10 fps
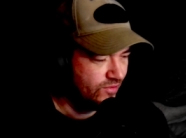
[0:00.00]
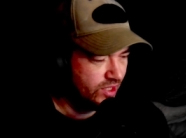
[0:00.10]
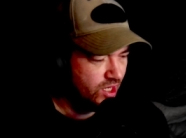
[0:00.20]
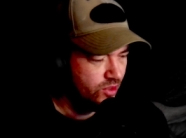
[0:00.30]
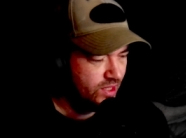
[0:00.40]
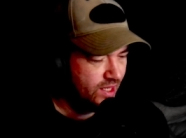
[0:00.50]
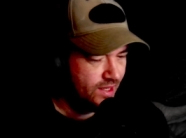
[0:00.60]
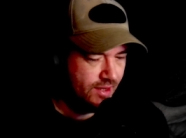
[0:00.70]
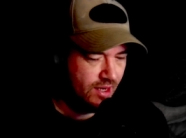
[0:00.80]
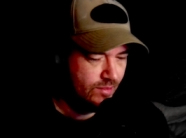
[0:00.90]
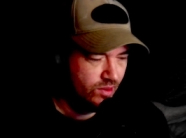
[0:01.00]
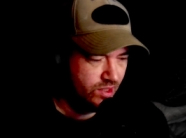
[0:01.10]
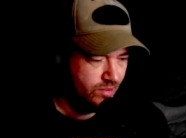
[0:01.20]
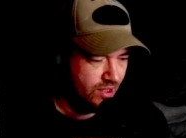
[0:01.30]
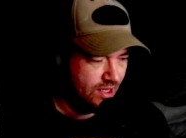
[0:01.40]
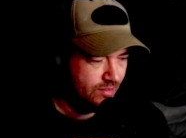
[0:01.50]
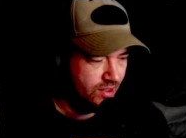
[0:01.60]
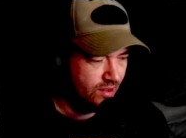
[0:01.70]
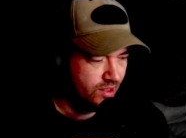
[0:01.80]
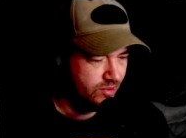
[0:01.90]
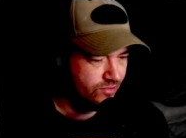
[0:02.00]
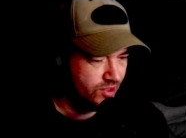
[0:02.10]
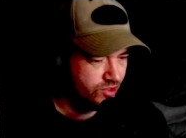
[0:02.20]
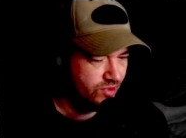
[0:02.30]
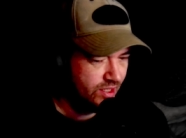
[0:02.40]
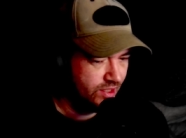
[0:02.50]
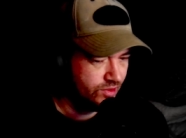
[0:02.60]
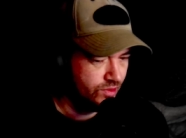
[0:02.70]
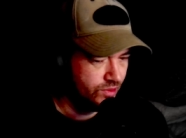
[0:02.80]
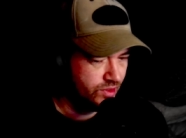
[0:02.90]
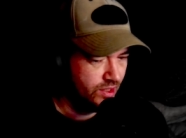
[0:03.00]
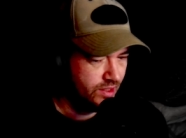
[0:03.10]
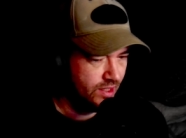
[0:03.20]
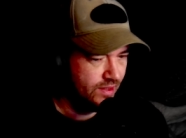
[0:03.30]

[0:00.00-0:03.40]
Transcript: if I go there, I'm not going to be happy. I'm going to be frustrated and exhausted.